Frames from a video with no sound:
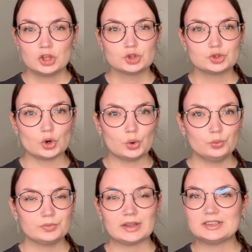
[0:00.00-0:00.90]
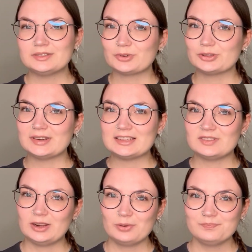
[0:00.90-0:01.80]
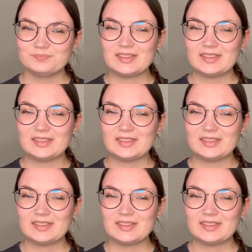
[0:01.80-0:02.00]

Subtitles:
So that is it for today's video.